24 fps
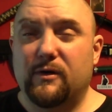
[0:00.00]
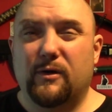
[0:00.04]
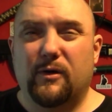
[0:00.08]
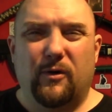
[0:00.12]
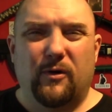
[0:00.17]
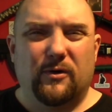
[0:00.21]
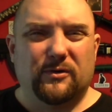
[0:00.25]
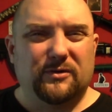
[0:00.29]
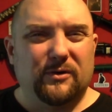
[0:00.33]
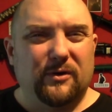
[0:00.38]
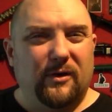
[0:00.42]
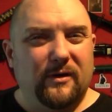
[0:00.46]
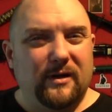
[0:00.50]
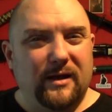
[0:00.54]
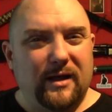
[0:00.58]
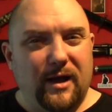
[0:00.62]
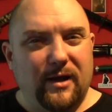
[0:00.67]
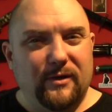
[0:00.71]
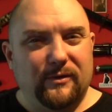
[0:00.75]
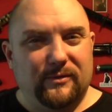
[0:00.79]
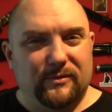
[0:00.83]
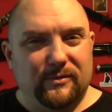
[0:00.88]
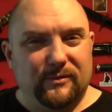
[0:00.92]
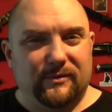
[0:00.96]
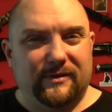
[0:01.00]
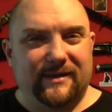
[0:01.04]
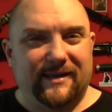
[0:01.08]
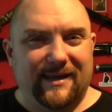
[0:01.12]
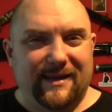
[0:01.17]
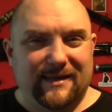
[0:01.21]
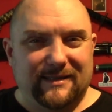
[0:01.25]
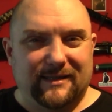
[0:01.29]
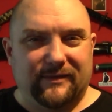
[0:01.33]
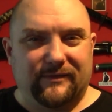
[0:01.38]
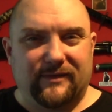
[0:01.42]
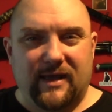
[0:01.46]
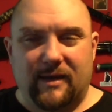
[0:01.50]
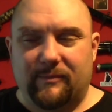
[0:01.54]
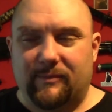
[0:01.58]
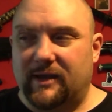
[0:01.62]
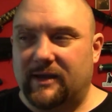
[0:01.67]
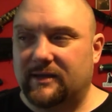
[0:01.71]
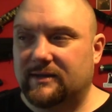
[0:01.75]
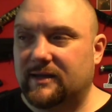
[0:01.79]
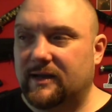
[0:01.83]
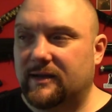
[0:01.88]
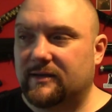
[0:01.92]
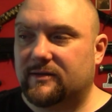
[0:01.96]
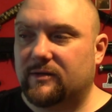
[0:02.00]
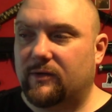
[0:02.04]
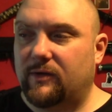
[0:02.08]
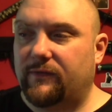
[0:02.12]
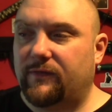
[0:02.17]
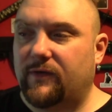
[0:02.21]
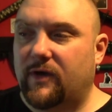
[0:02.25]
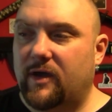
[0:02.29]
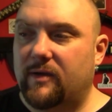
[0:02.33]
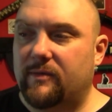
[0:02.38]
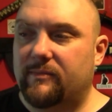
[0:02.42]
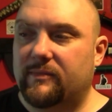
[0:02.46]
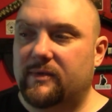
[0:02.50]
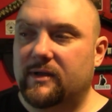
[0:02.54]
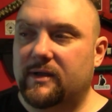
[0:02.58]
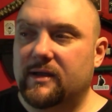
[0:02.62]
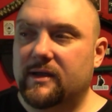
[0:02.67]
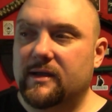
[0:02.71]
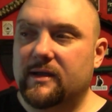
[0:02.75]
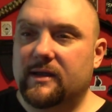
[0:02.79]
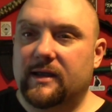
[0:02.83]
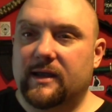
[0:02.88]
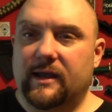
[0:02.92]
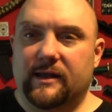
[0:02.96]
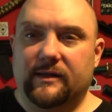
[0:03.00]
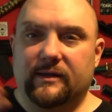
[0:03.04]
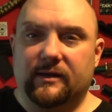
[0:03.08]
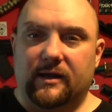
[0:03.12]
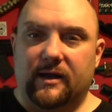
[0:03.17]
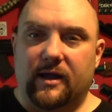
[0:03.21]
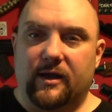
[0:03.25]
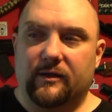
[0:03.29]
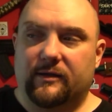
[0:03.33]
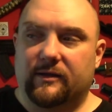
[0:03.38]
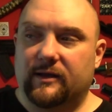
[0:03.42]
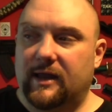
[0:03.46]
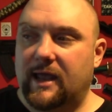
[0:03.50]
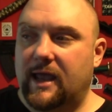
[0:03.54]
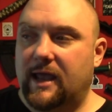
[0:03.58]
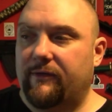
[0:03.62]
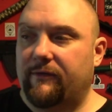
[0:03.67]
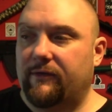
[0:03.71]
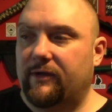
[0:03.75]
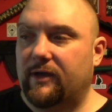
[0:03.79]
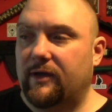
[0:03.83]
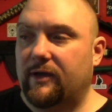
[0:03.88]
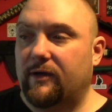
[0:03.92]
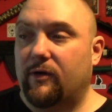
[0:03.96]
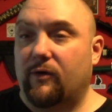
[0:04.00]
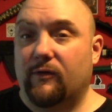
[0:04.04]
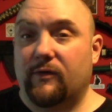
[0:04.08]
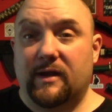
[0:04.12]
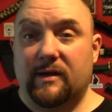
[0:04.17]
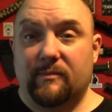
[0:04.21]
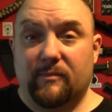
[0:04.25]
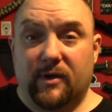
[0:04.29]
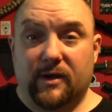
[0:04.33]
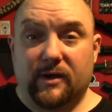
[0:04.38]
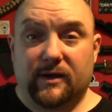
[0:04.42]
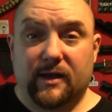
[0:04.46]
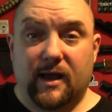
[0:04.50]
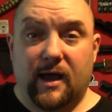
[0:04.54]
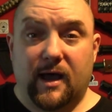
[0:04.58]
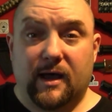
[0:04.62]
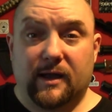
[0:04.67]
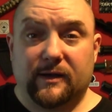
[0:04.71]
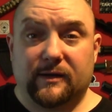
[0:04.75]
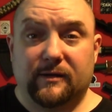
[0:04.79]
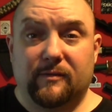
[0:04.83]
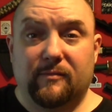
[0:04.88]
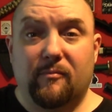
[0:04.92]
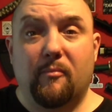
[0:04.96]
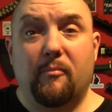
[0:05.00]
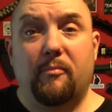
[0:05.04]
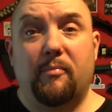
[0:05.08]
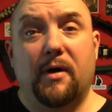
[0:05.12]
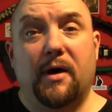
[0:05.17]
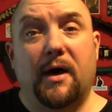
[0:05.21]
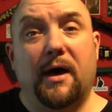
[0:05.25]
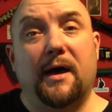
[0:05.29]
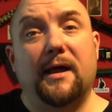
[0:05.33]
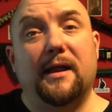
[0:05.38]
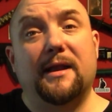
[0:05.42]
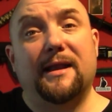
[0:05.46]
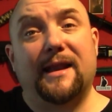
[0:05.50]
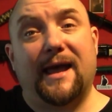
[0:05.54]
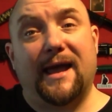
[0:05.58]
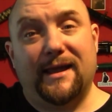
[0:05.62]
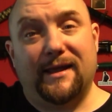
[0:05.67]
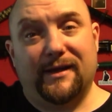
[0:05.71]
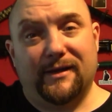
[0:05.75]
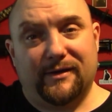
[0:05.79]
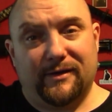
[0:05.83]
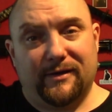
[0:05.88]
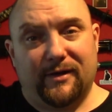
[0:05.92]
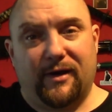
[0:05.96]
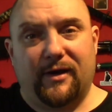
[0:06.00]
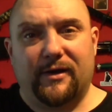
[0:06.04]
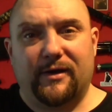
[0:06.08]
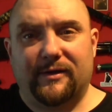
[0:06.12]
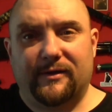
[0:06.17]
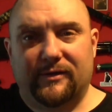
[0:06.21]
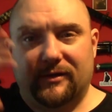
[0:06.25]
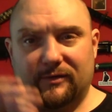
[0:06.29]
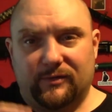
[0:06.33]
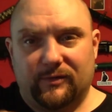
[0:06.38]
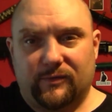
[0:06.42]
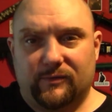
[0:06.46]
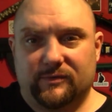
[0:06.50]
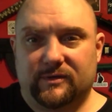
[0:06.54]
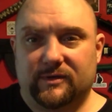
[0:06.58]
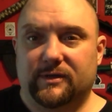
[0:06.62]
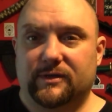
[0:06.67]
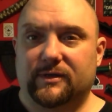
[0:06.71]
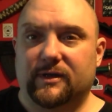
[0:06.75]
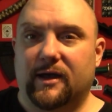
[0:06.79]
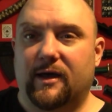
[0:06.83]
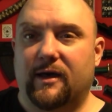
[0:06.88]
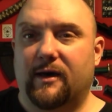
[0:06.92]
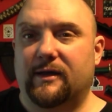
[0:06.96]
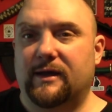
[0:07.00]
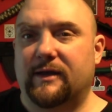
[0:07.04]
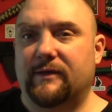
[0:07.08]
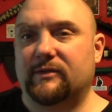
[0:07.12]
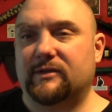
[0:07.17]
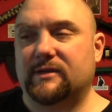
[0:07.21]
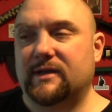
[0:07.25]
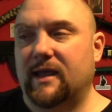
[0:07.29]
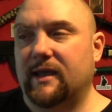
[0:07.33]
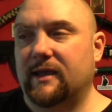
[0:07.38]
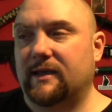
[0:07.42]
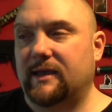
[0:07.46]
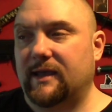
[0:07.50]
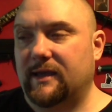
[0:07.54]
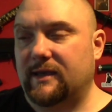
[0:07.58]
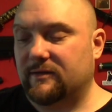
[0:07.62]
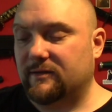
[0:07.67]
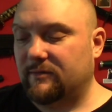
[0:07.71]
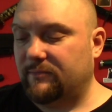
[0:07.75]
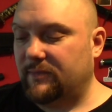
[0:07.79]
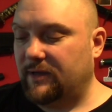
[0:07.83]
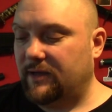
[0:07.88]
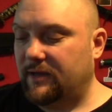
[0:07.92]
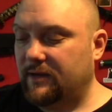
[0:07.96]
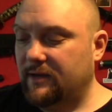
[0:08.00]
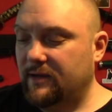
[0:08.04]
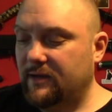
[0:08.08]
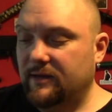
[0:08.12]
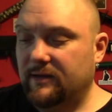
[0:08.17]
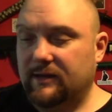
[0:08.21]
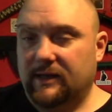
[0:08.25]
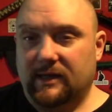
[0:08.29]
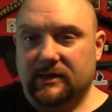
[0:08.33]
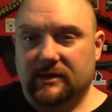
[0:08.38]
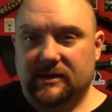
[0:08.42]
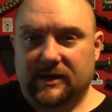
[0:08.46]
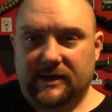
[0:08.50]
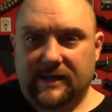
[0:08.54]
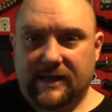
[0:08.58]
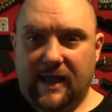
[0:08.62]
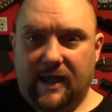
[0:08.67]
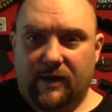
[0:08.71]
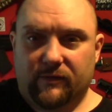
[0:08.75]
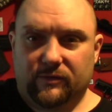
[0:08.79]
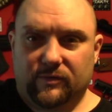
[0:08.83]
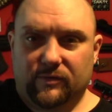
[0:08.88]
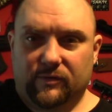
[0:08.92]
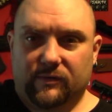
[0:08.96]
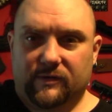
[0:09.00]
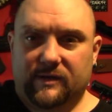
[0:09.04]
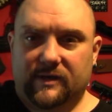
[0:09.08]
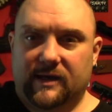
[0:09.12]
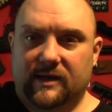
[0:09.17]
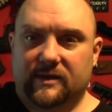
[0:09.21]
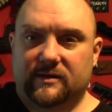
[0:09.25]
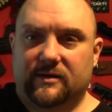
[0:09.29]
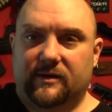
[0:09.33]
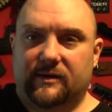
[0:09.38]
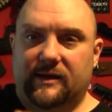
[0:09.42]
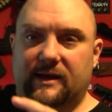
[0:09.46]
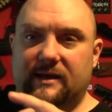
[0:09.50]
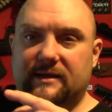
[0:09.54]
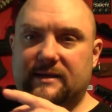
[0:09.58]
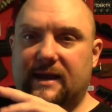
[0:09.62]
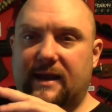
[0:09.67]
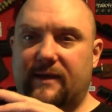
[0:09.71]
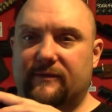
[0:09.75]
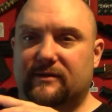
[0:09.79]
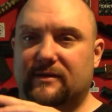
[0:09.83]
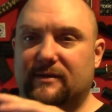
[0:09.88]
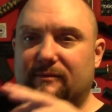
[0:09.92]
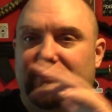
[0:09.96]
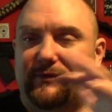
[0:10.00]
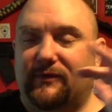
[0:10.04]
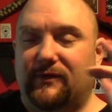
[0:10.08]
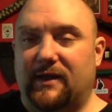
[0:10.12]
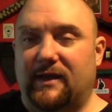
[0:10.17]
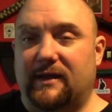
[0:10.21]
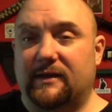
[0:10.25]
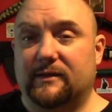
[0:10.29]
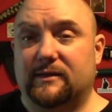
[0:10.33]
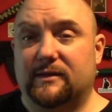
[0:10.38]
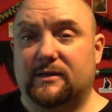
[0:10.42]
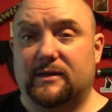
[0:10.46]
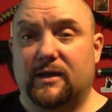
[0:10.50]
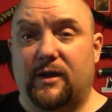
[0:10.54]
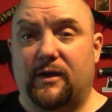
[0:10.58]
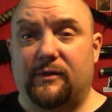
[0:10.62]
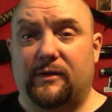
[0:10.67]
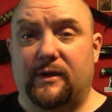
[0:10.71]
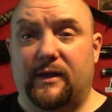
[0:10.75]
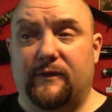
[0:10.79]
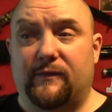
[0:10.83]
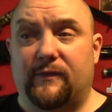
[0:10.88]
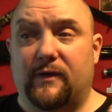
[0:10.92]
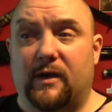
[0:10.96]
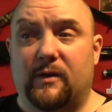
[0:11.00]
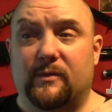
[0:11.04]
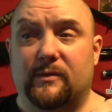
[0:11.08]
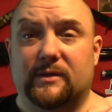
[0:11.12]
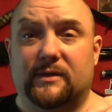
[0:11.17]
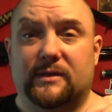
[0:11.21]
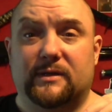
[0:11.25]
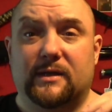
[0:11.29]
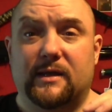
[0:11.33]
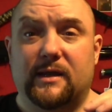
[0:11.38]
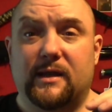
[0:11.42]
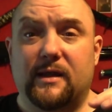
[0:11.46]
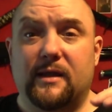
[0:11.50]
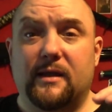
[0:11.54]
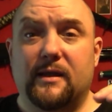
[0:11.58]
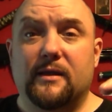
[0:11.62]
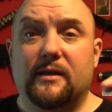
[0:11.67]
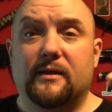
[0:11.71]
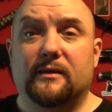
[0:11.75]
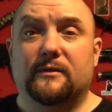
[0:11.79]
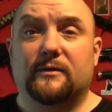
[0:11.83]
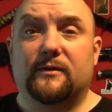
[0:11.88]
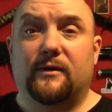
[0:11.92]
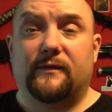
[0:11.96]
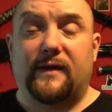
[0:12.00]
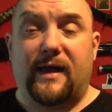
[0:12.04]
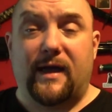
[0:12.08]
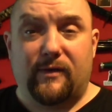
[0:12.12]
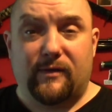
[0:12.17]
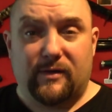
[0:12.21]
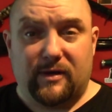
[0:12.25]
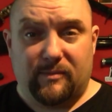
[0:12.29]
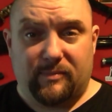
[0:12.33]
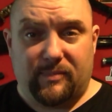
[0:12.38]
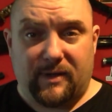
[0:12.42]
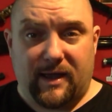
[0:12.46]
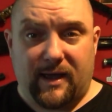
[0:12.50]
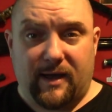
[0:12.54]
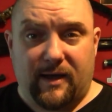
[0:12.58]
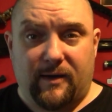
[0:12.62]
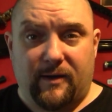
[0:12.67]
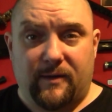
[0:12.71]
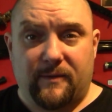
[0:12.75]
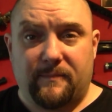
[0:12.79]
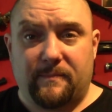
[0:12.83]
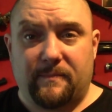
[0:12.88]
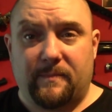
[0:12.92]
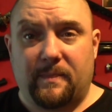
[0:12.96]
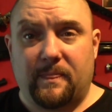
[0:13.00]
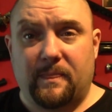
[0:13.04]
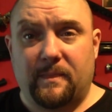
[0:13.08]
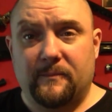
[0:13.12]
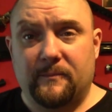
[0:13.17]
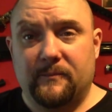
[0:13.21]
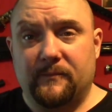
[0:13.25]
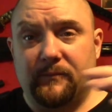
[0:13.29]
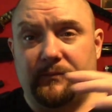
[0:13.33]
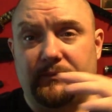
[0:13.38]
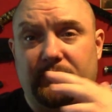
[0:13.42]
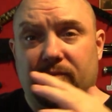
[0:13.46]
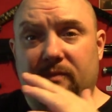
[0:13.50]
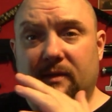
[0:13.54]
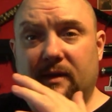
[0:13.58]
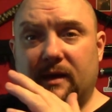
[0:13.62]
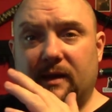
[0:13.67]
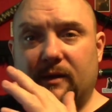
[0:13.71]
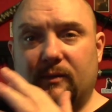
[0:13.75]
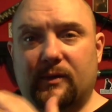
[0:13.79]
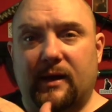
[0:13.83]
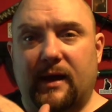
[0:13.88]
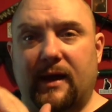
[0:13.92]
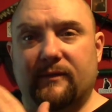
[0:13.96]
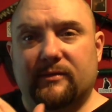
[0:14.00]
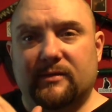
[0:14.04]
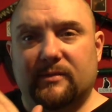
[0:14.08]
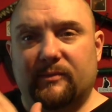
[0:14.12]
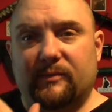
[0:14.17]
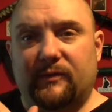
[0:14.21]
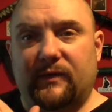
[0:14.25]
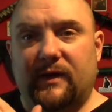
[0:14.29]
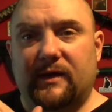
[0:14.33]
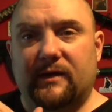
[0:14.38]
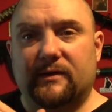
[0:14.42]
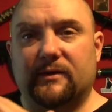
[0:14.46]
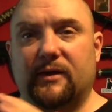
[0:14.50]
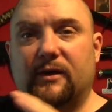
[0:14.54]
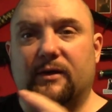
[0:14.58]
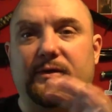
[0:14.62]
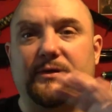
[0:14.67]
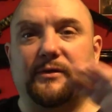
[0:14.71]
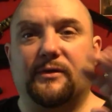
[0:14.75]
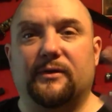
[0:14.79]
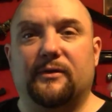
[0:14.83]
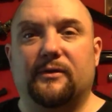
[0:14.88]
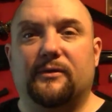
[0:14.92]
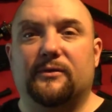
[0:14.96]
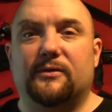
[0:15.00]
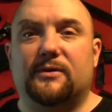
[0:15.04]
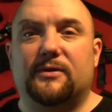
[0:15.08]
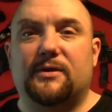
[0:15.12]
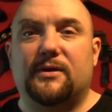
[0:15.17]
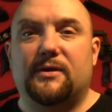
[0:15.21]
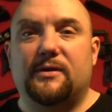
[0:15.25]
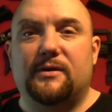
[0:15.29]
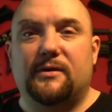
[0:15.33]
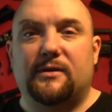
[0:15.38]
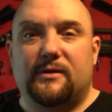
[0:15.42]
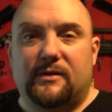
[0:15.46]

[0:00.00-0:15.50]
or sort of local keys if that makes sense. So if I'm in the local area or in my garden, but late at night and the doors are shut, I'll have a set of keys on me. These are the outdoor keys, so these have some things so that if I was sort of out and about, it would have some things I could use